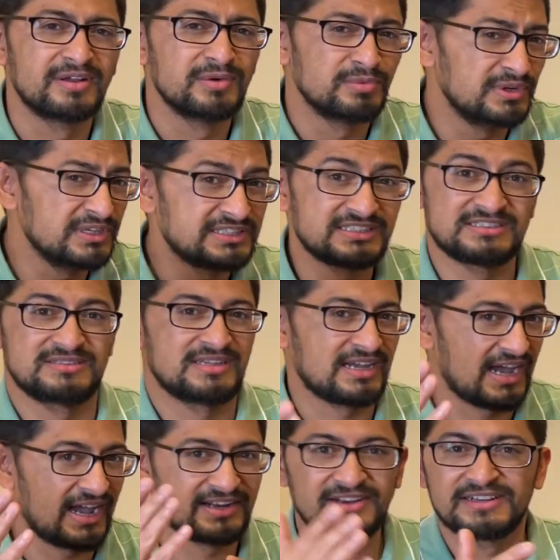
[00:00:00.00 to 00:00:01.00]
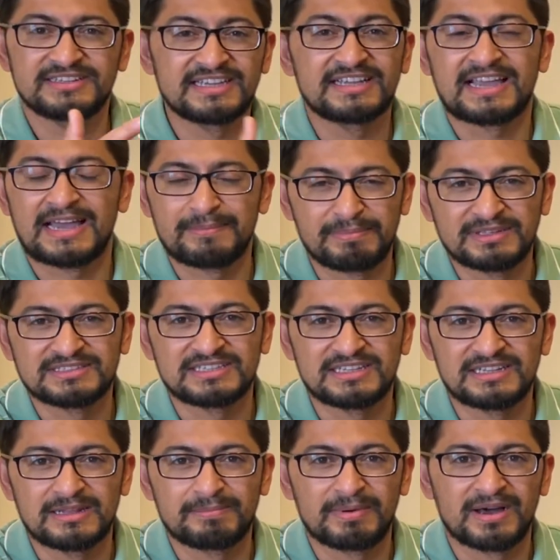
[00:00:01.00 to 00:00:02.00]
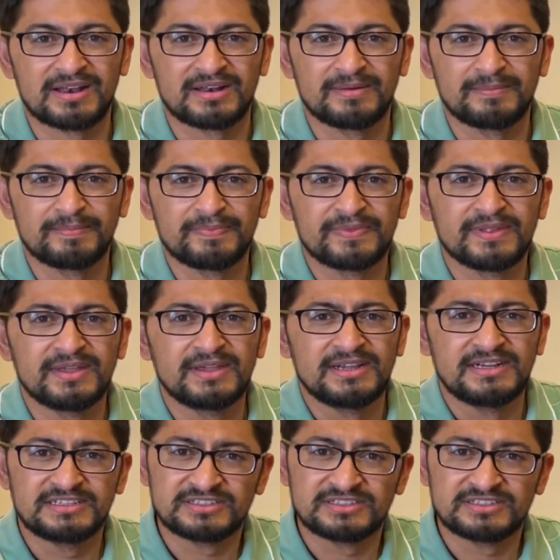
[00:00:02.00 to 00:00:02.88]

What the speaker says: which I don't think happens in Nepal. It's